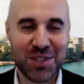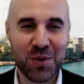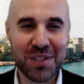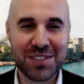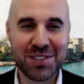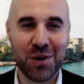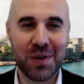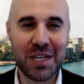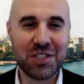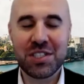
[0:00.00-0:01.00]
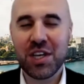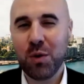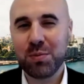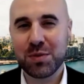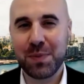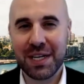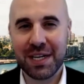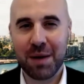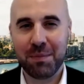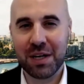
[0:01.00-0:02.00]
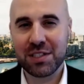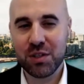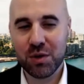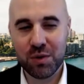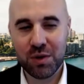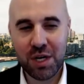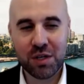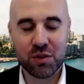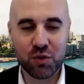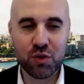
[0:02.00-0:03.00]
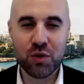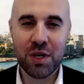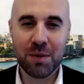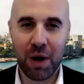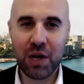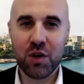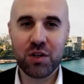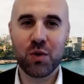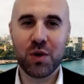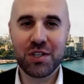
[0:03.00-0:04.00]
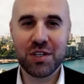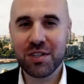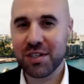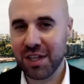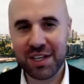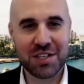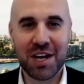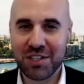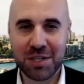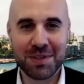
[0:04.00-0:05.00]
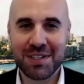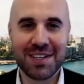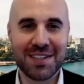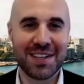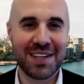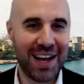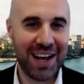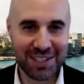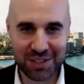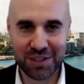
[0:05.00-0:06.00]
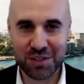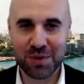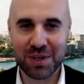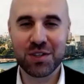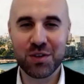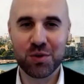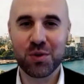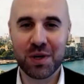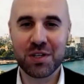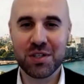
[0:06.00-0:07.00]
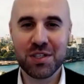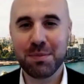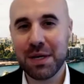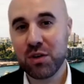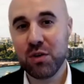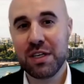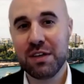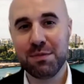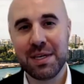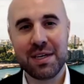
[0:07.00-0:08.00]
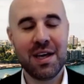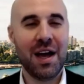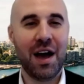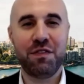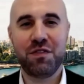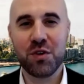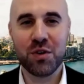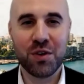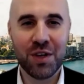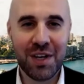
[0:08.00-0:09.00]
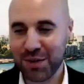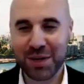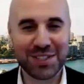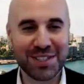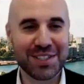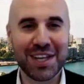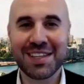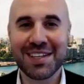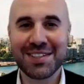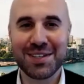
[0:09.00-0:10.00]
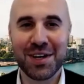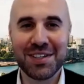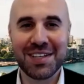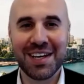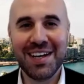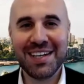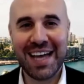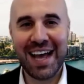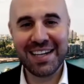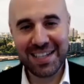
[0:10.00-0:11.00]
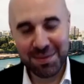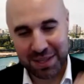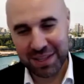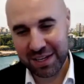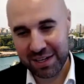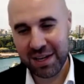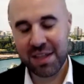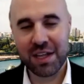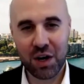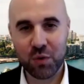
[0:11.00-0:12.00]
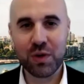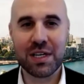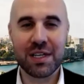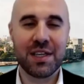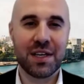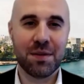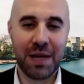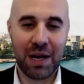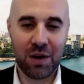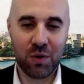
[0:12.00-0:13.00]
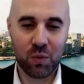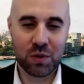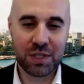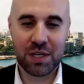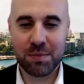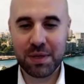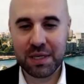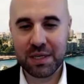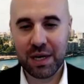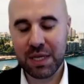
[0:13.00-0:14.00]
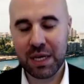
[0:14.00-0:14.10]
do it. So it just helps speed it up. I still do my own questions because I think chat GPT isn't going to ask you those really cool questions, but it could give me a few questions like this, to add in, but then I'll really think about what's going to be,